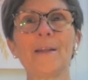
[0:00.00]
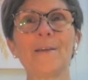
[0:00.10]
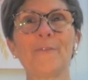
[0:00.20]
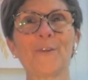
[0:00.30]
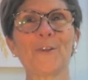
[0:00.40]
I've
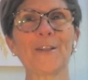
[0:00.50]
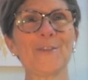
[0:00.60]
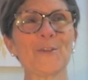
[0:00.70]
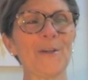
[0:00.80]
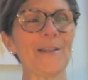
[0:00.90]
thoroughly
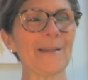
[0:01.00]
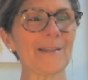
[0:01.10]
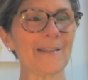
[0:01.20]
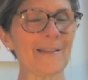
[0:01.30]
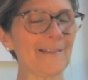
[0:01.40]
enjoyed
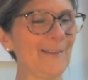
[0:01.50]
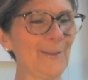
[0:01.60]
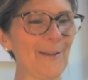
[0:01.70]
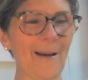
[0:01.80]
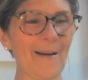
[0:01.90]
this,
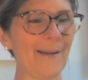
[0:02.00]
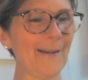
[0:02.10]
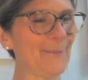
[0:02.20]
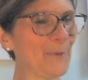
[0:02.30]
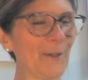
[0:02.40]
and
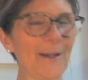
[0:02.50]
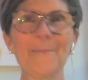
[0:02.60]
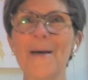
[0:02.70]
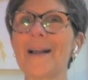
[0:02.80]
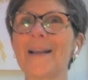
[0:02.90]
I will come
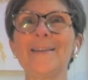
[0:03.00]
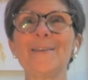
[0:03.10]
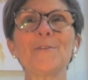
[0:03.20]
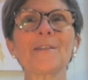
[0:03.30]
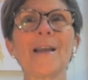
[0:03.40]
back any
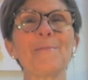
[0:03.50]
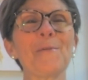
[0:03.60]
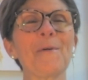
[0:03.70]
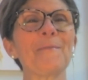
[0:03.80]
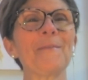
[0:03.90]
old time you
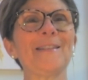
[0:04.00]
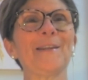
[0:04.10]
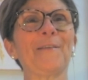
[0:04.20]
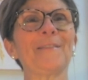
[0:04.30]
want me to.